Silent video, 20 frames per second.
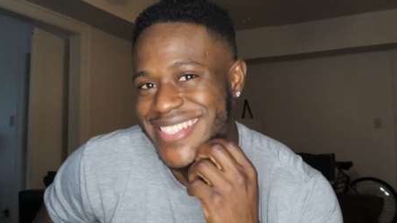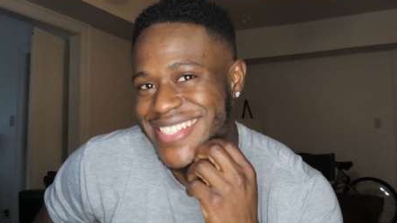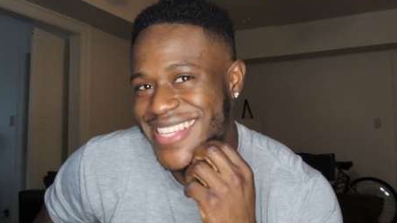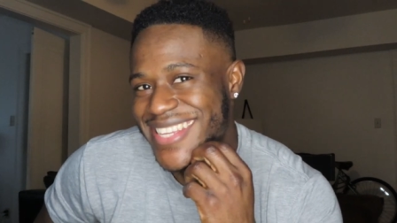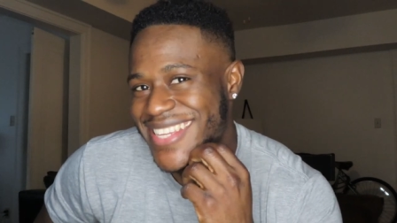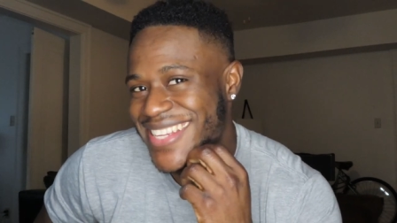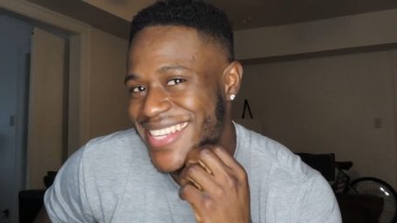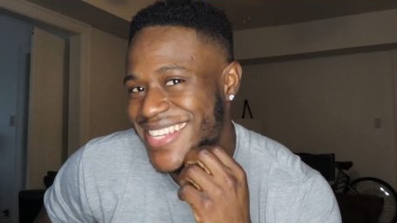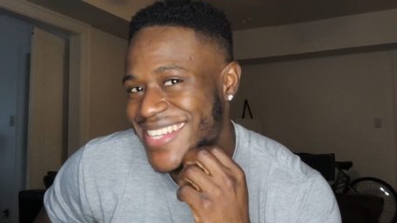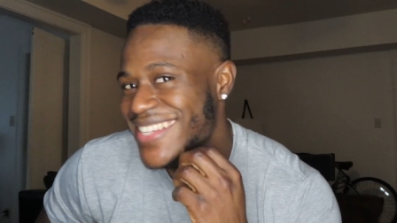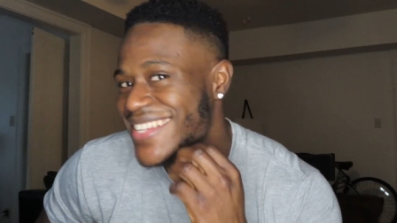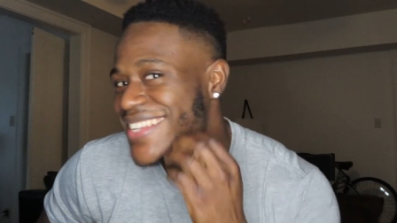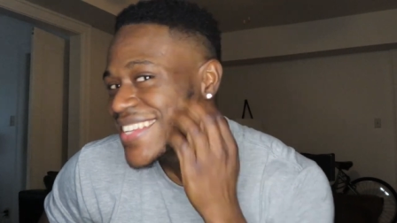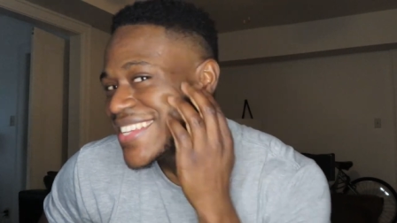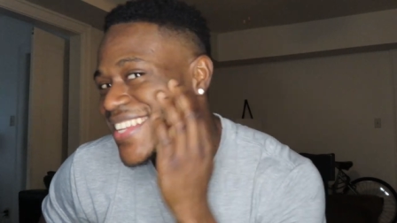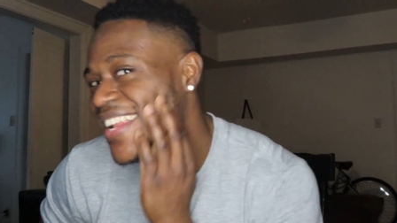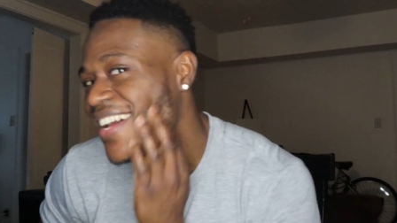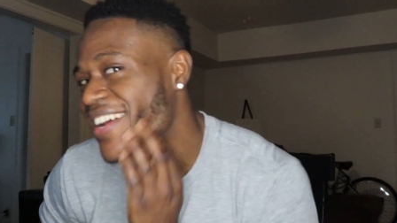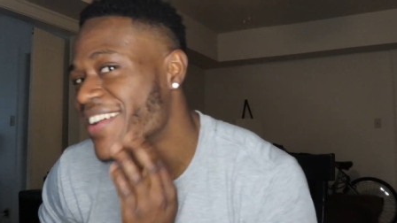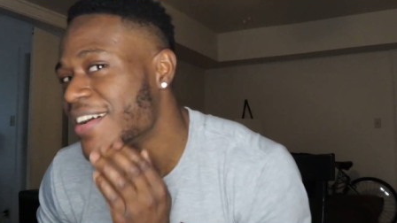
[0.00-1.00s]
Shit,
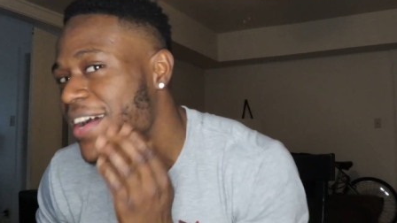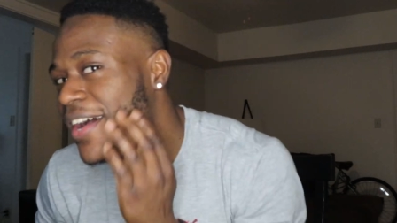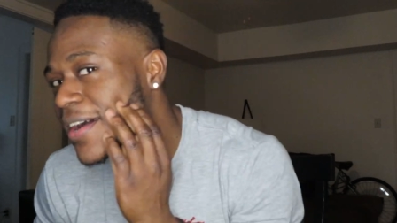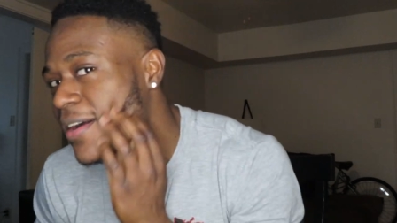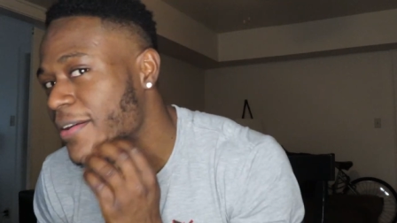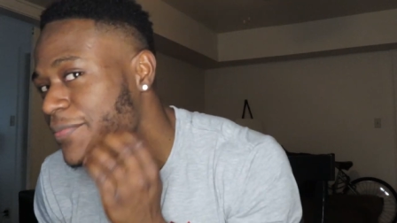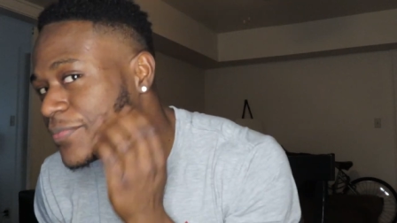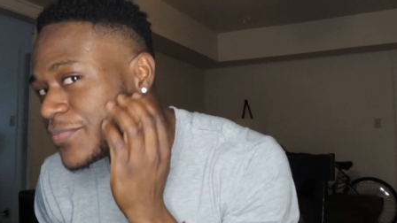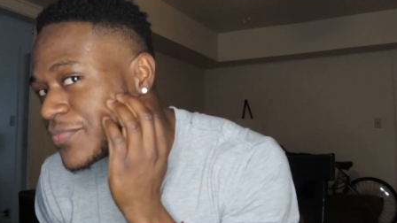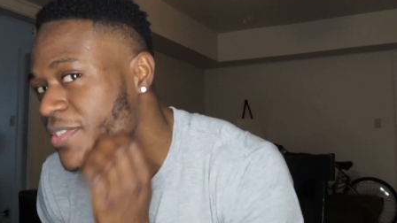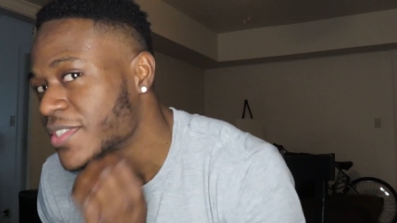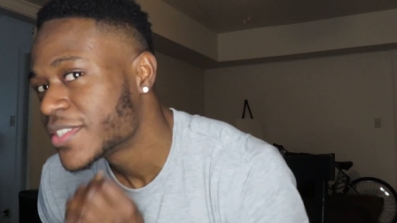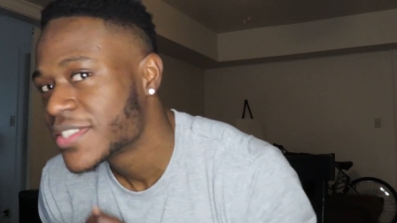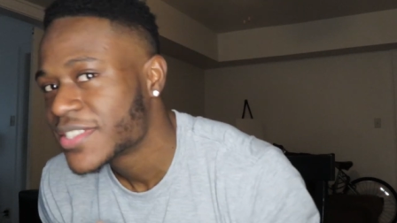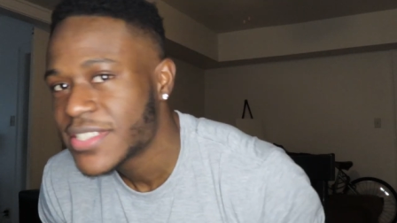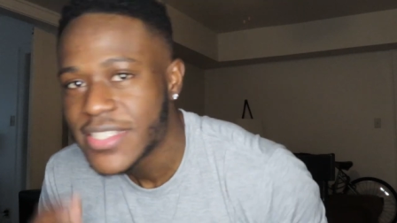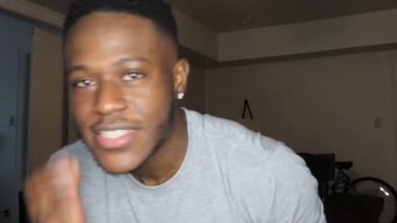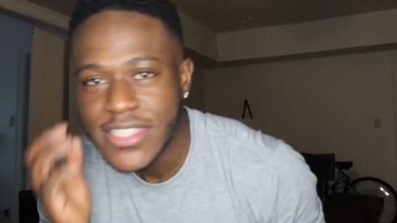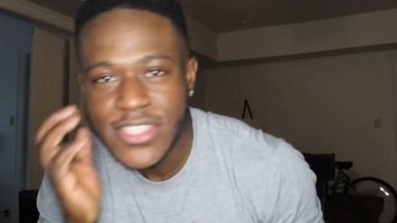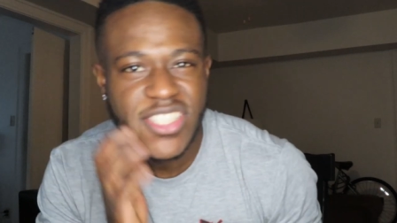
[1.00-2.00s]
you know, um,
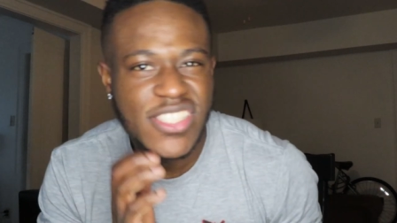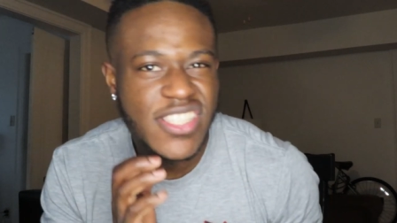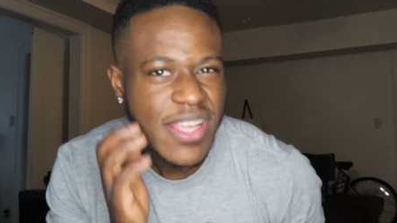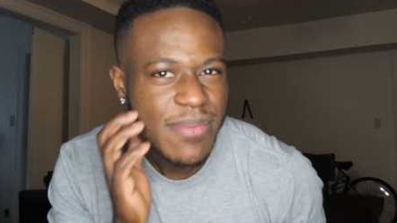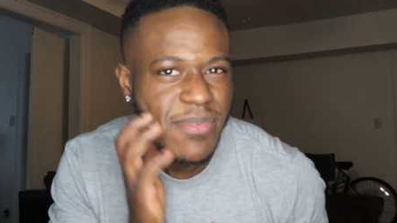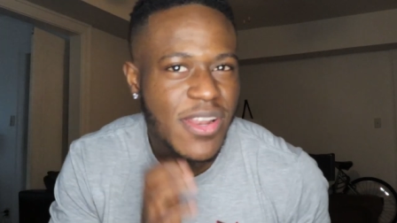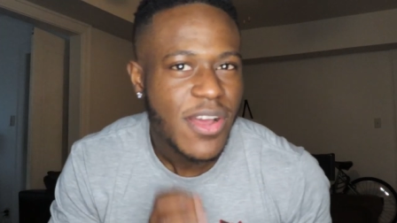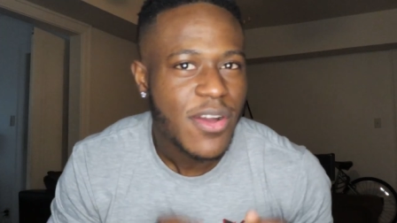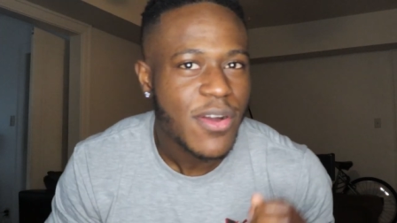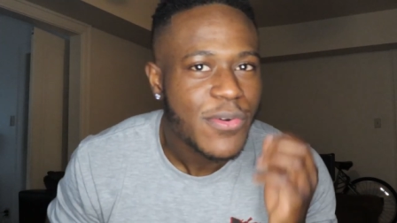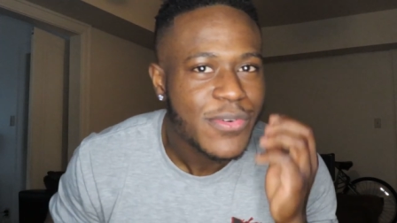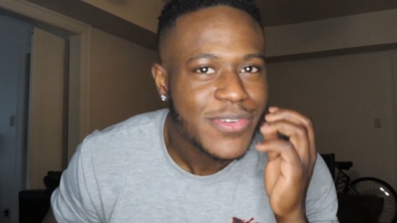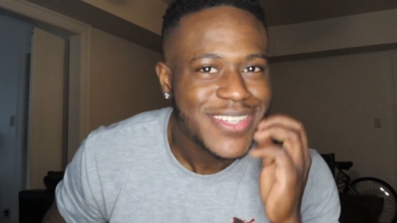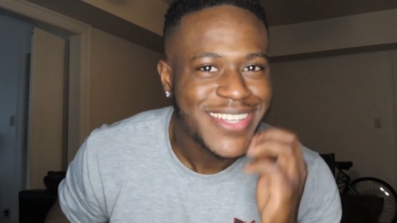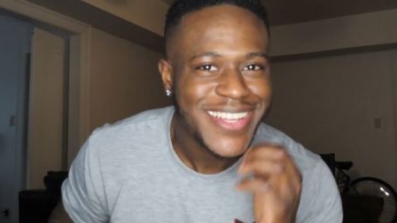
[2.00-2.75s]
just let me know.